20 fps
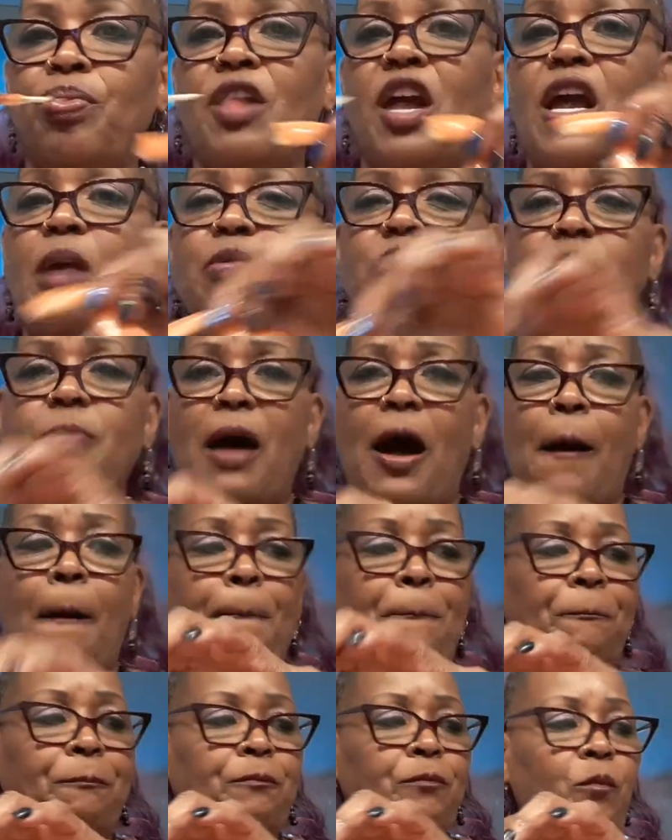He was
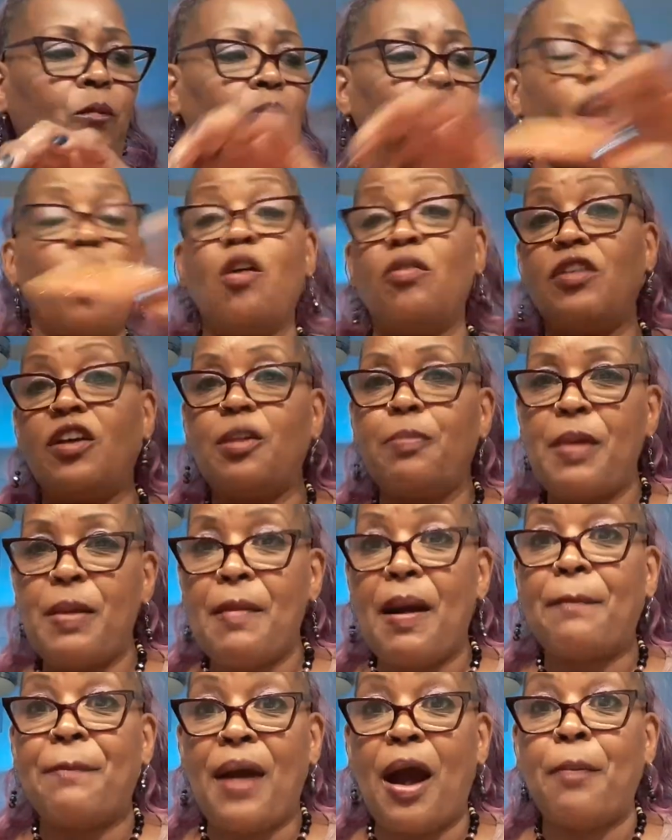about, oh, that'd be
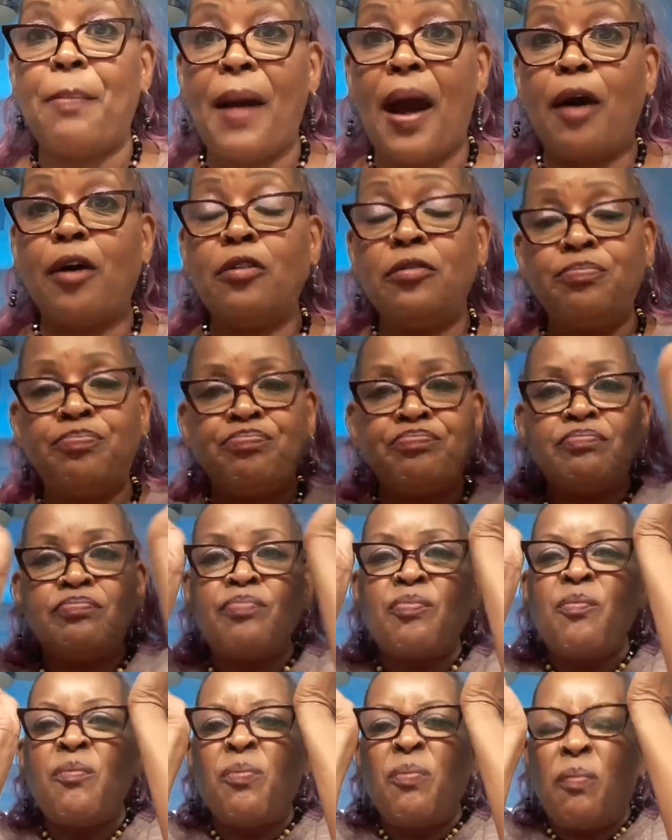my pow-pow.
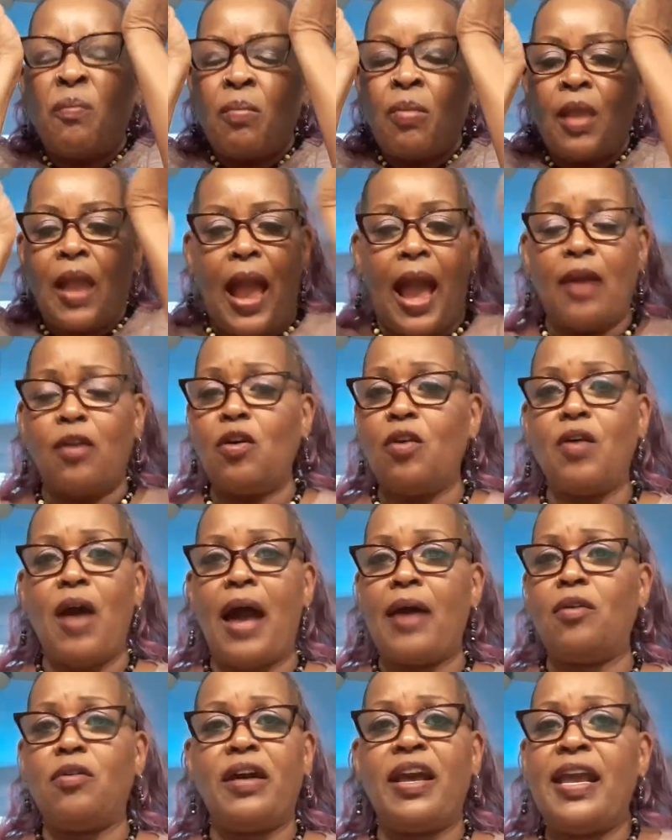
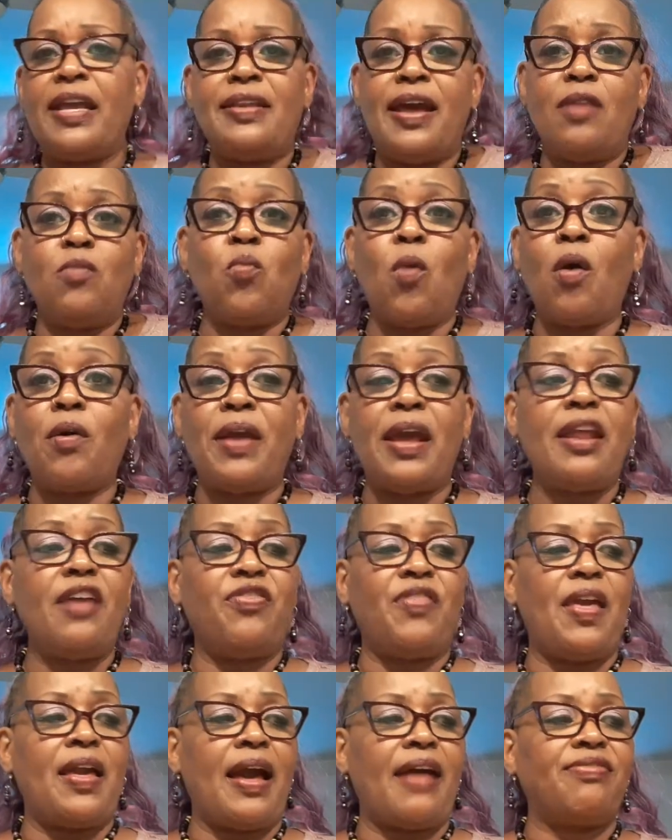He didn't want
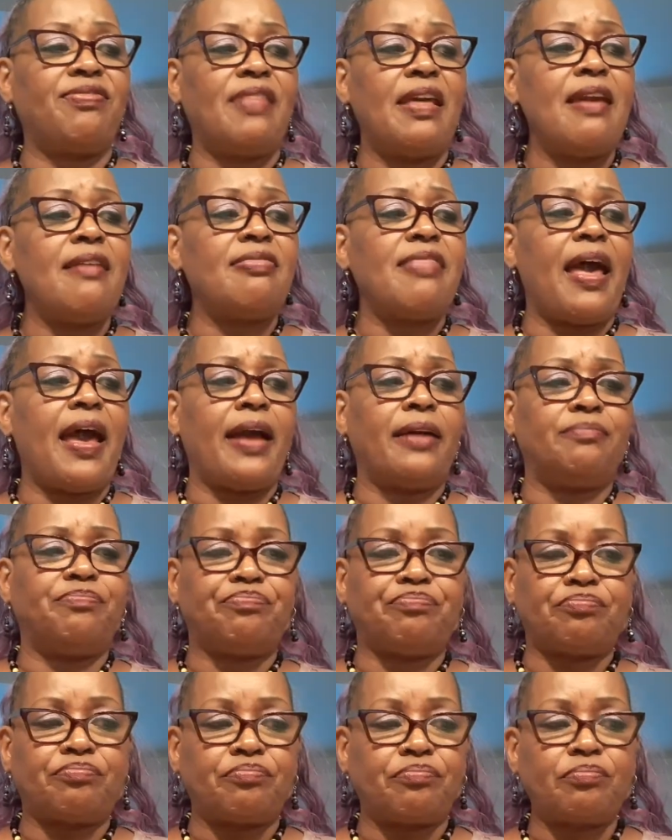anything. I think
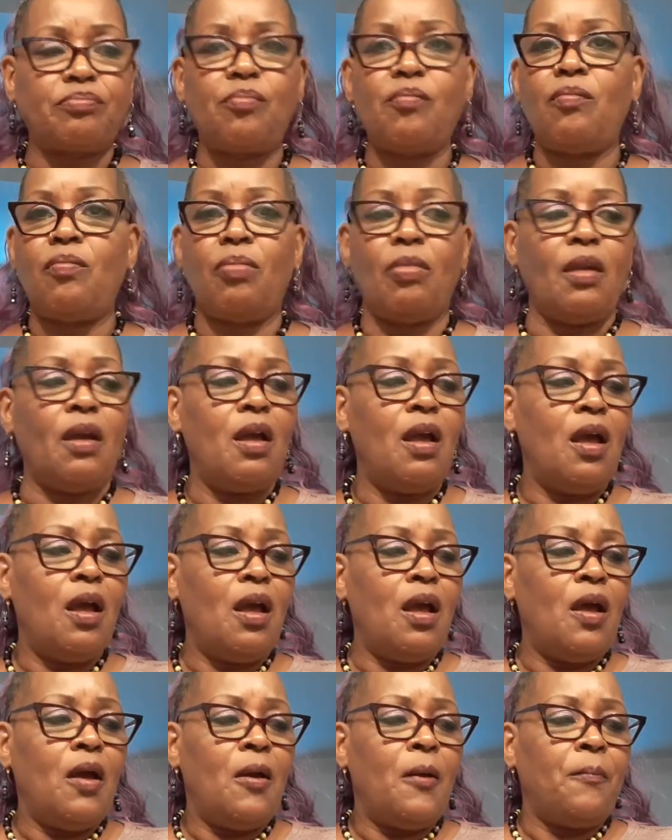that,
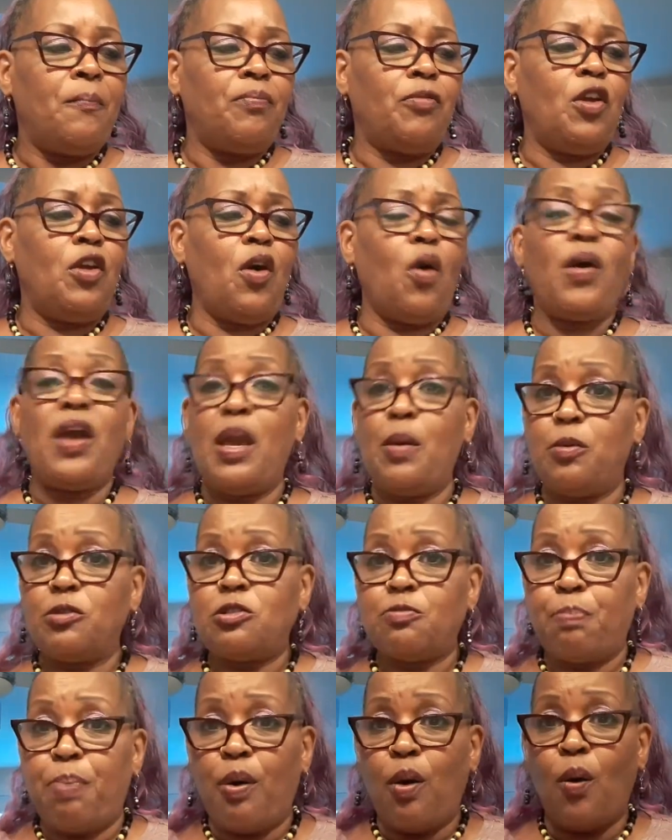you know, he
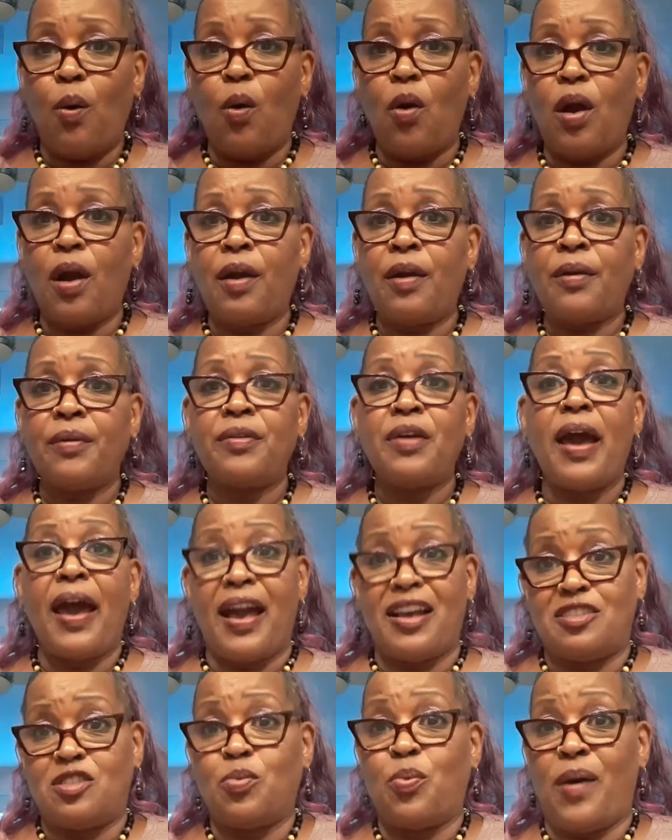was poor
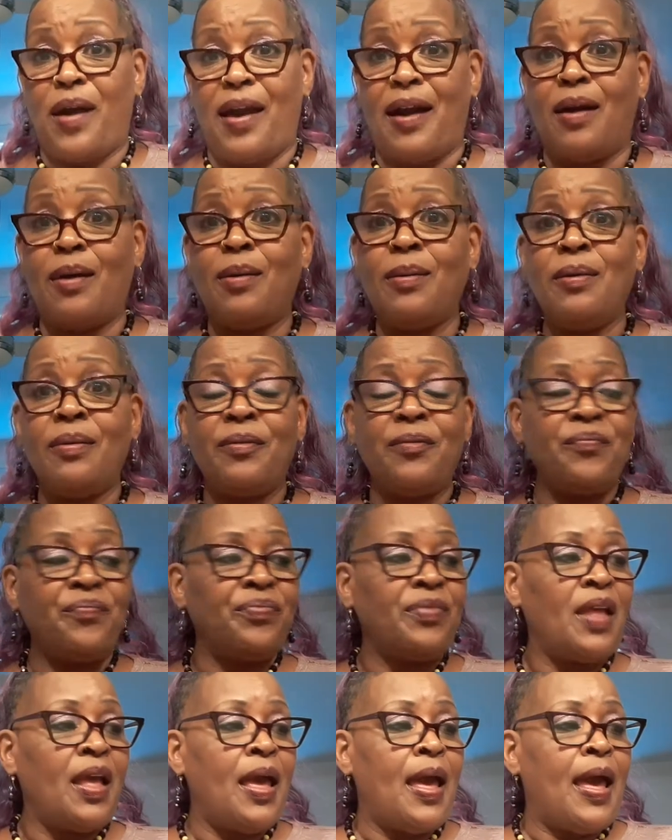as well.
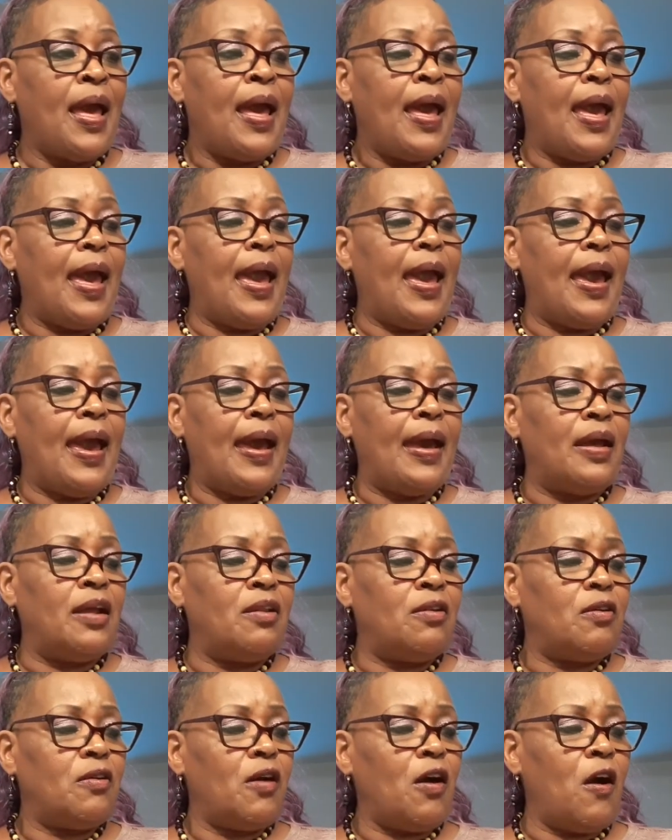
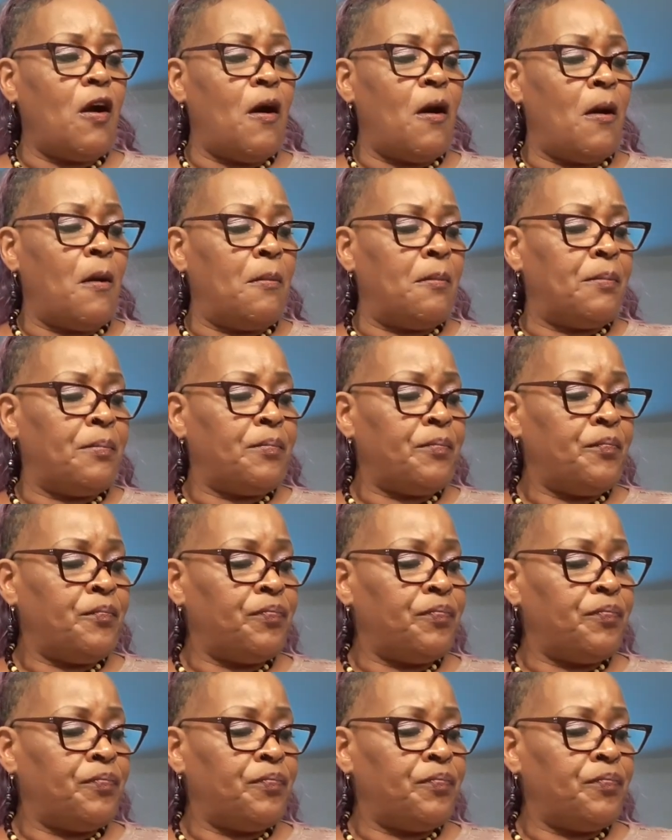And, I